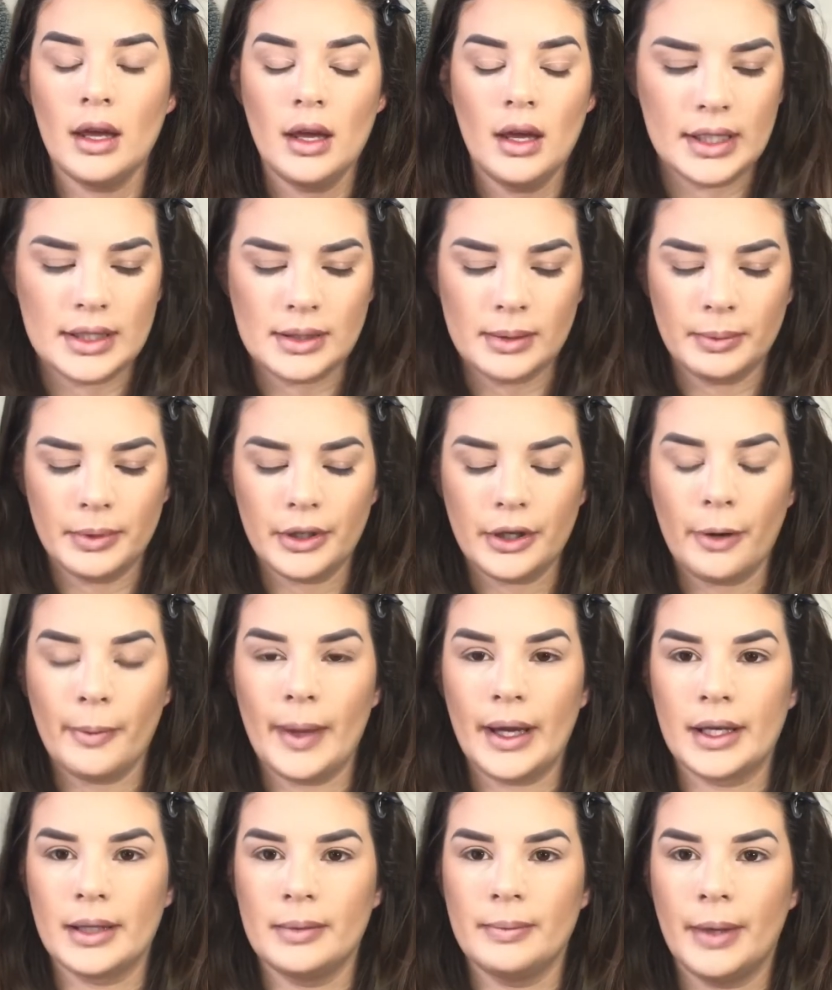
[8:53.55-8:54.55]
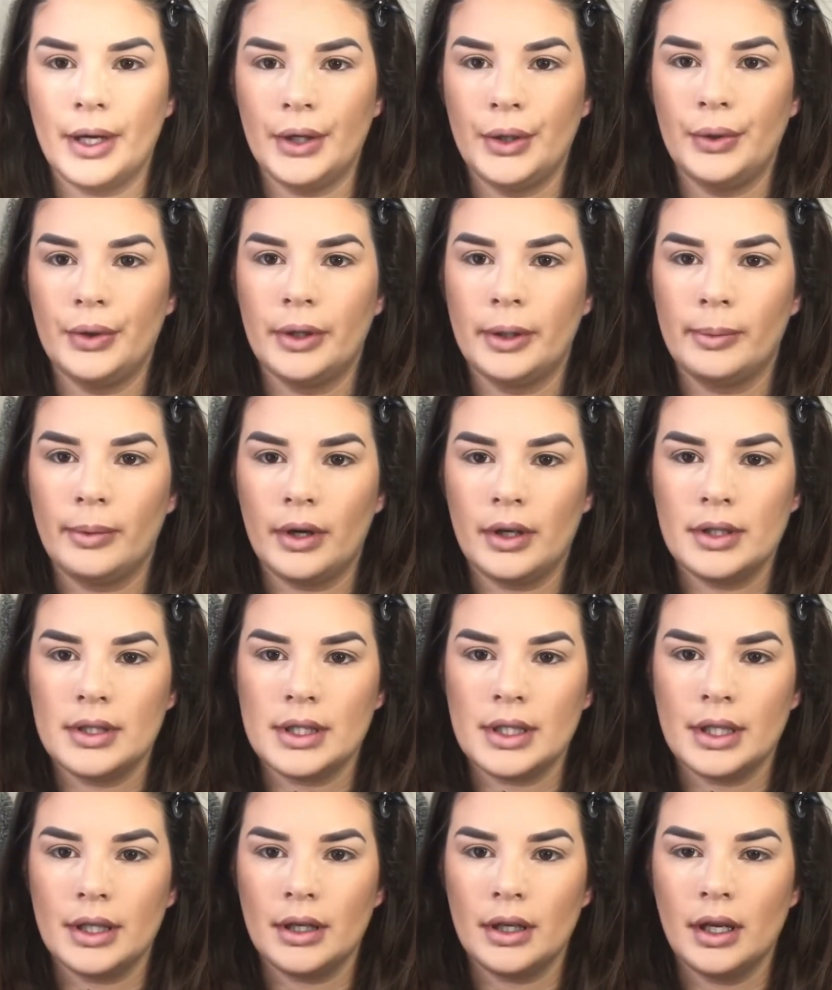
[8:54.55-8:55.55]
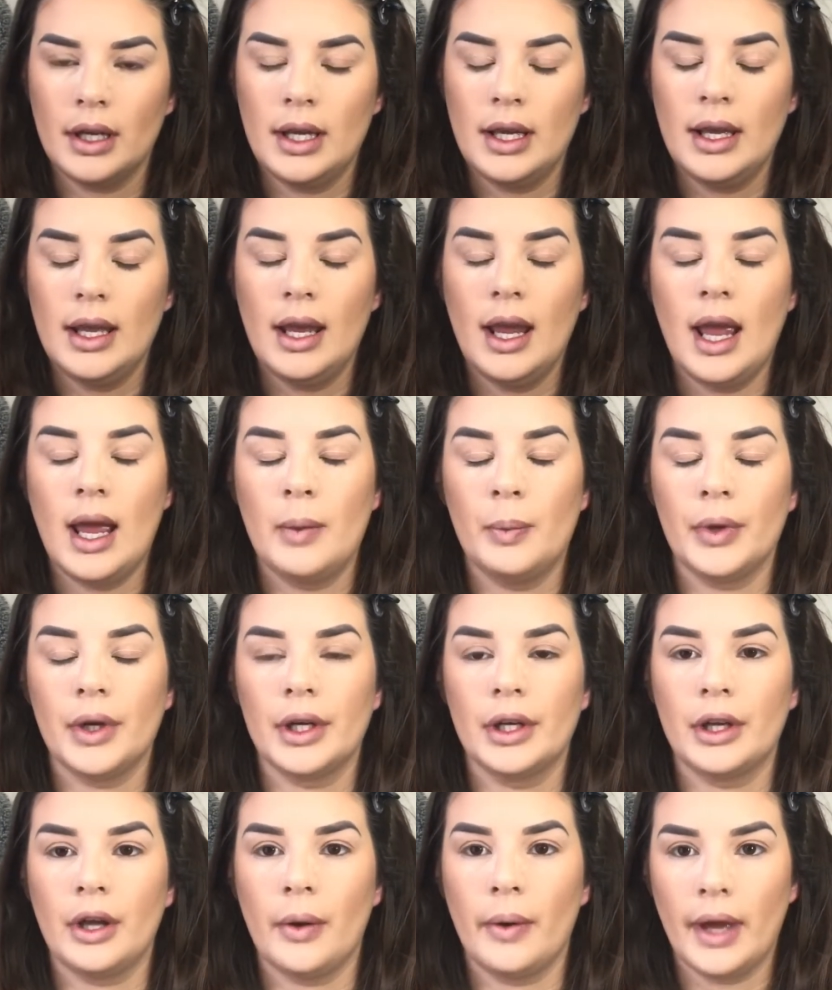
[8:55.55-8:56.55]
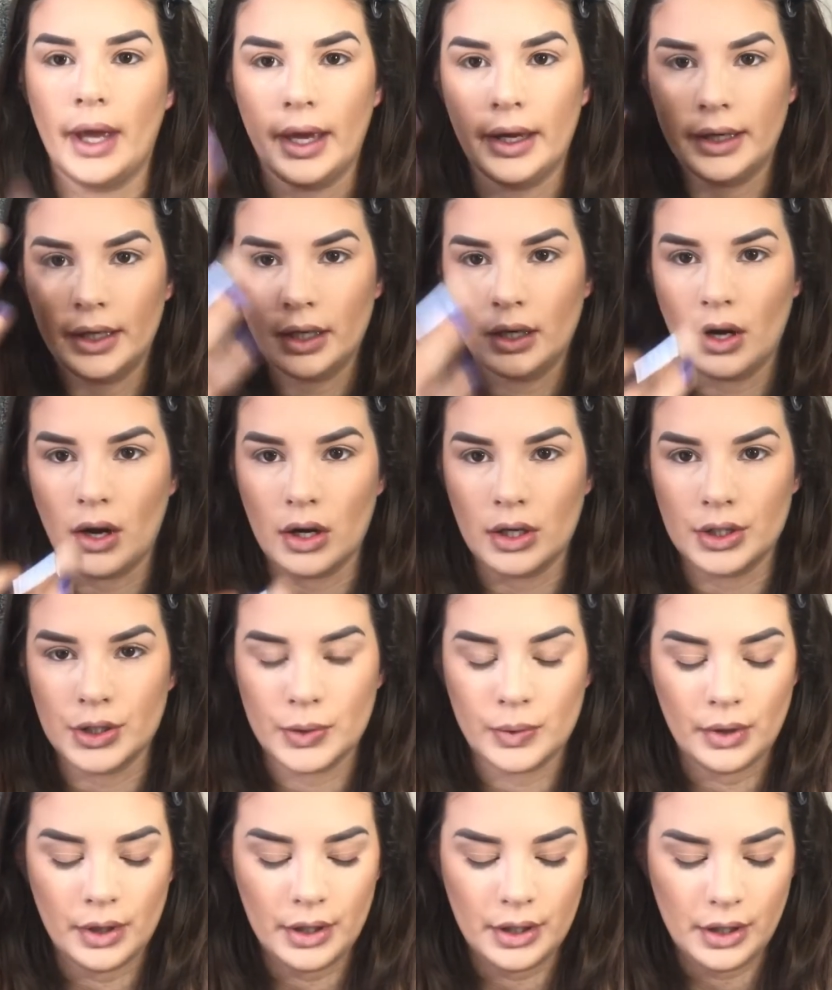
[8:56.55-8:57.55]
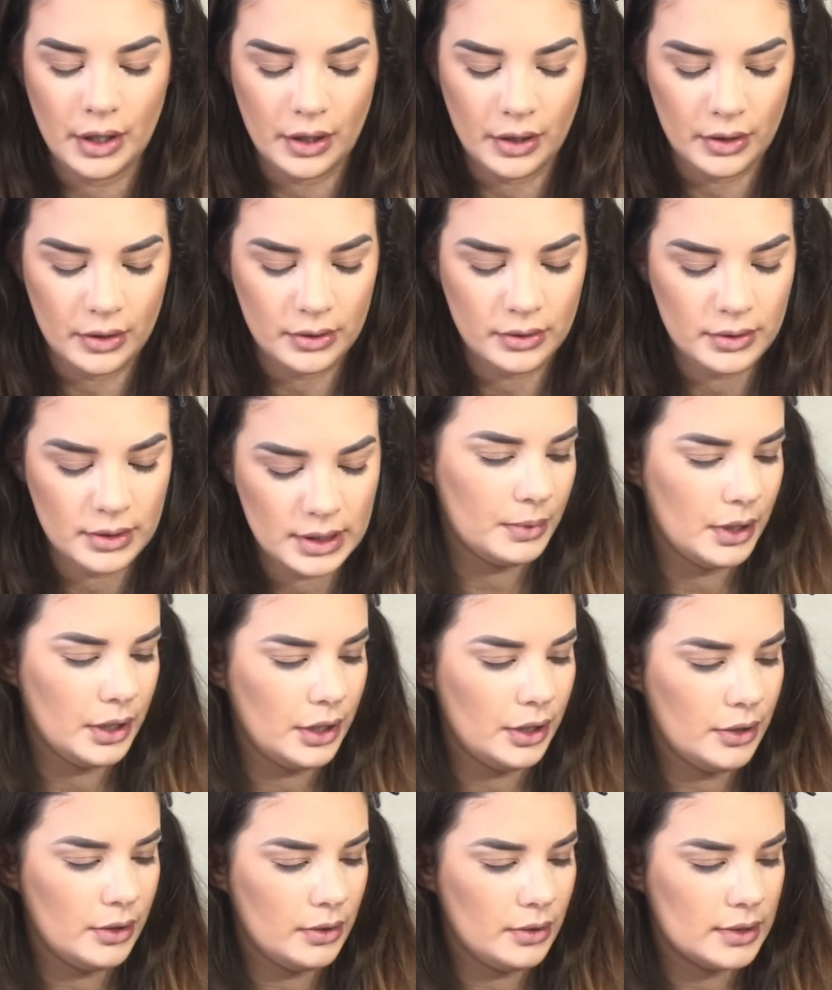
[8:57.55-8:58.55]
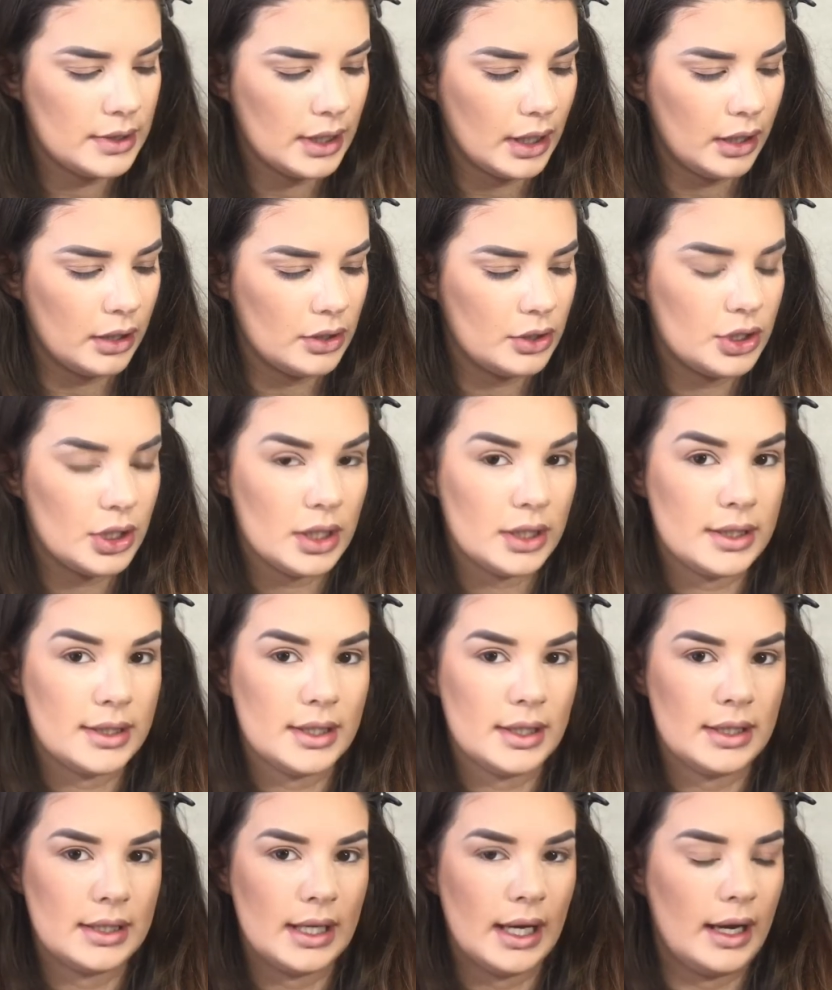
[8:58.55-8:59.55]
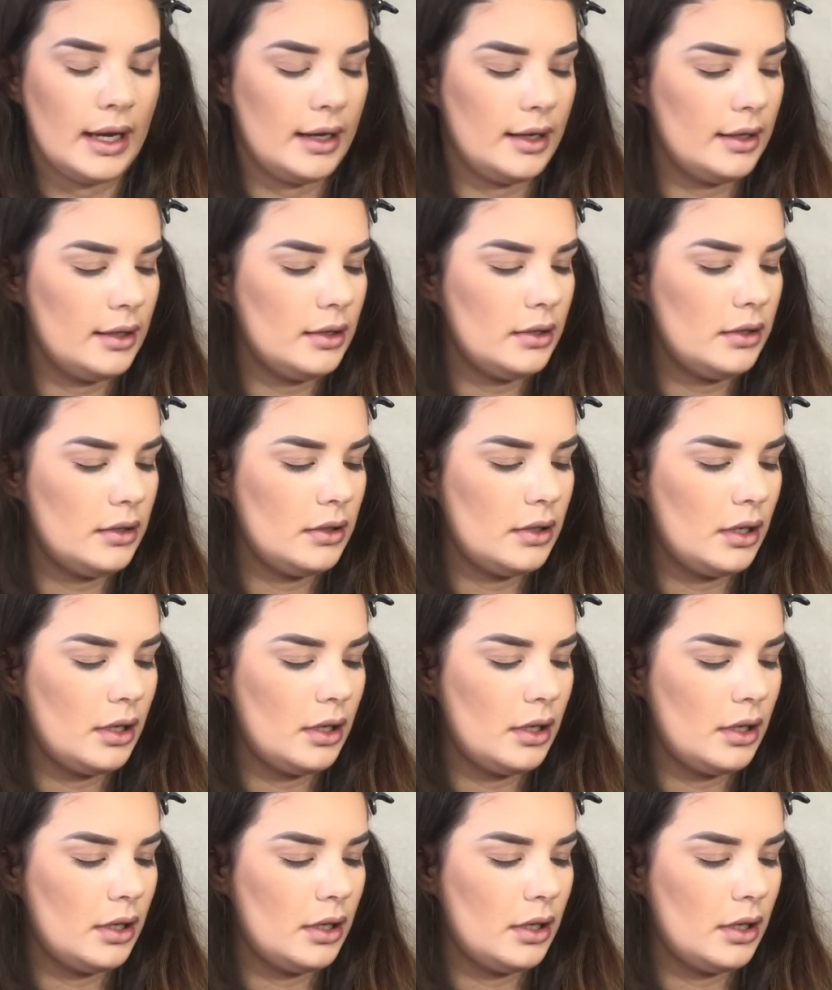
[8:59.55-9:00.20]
Okay, so I'm going to go back into my Hoola bronzer and we're going to go ahead and contour our nose. I'm going to use like just a tad